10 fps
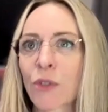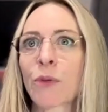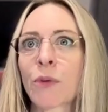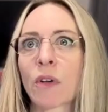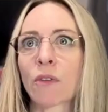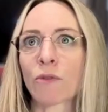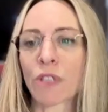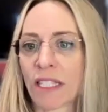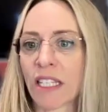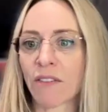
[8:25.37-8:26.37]
to
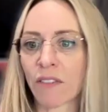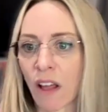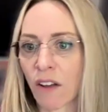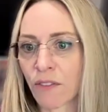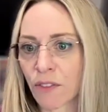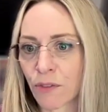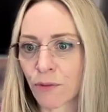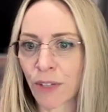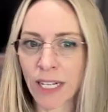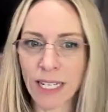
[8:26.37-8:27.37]
receive love,
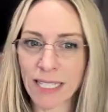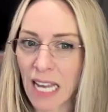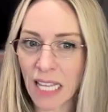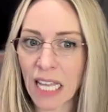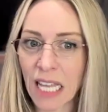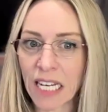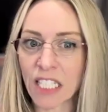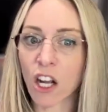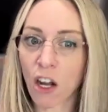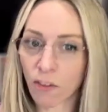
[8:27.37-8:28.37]
right? It's not
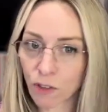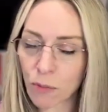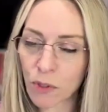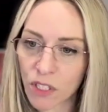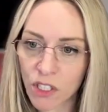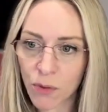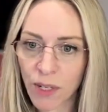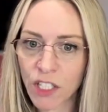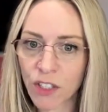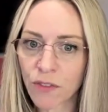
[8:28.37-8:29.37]
that it's a comfortable
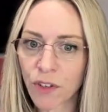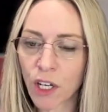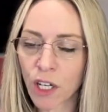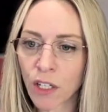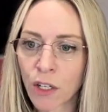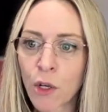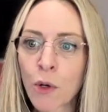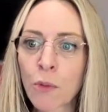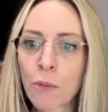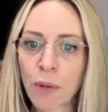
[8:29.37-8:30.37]
situation for her,
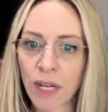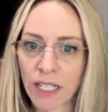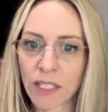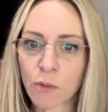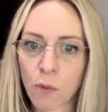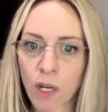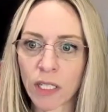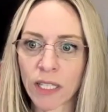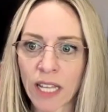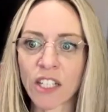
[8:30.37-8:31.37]
but it's
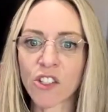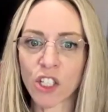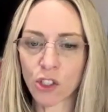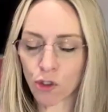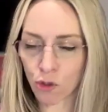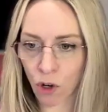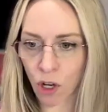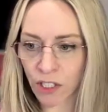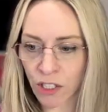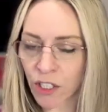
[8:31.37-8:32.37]
one that she's
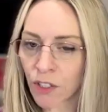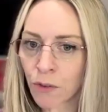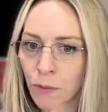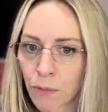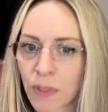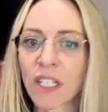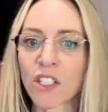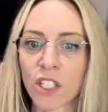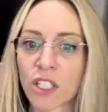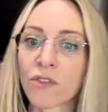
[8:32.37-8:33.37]
drawn to
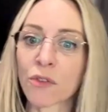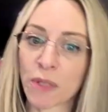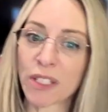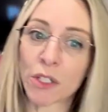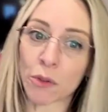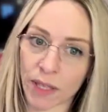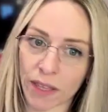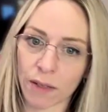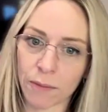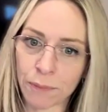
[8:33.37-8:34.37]
because she's familiar
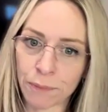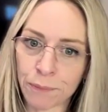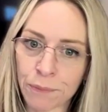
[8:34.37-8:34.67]
with it,